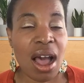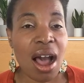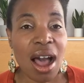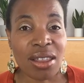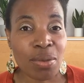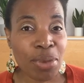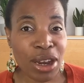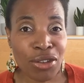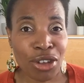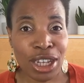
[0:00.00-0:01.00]
Other
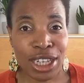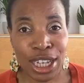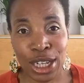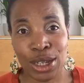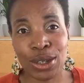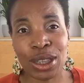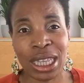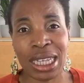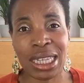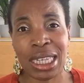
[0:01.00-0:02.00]
benefits include
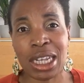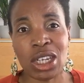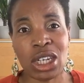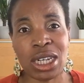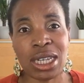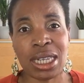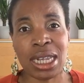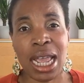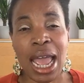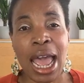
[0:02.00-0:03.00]
things such as
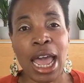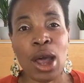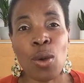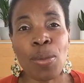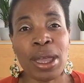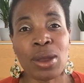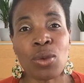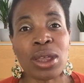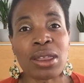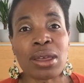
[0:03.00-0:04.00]
helping
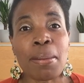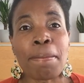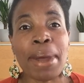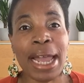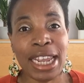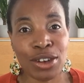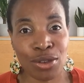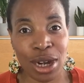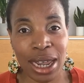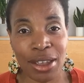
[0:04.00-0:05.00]
with pain
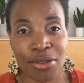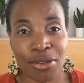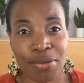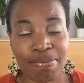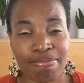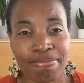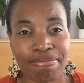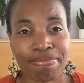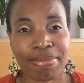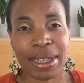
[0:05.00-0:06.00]
relief.
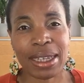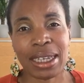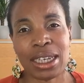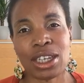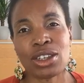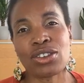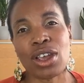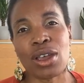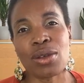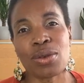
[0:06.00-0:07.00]

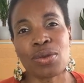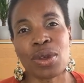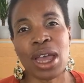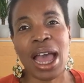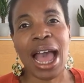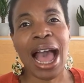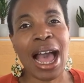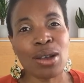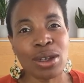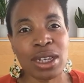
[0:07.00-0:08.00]
So,
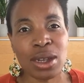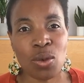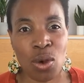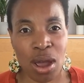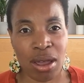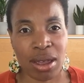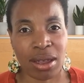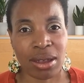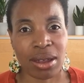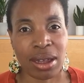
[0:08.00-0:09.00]
how does it work?
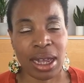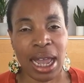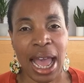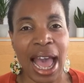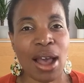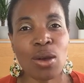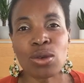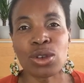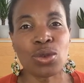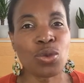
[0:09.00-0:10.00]
How
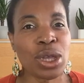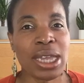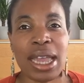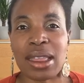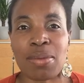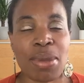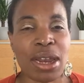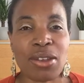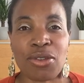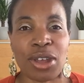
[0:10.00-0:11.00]
do we get the
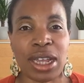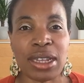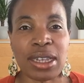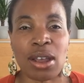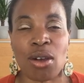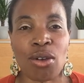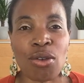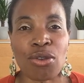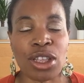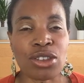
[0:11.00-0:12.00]
benefits
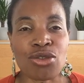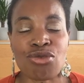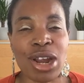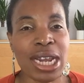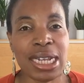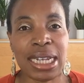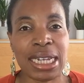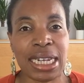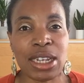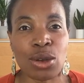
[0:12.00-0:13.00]
of this great
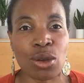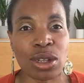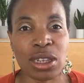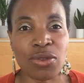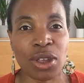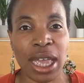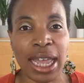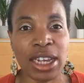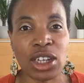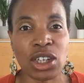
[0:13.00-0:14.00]

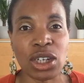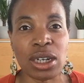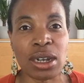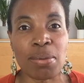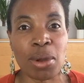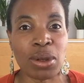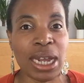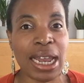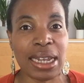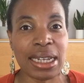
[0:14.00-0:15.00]
detoxification
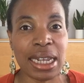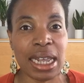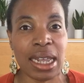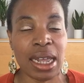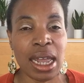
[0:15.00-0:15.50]
modality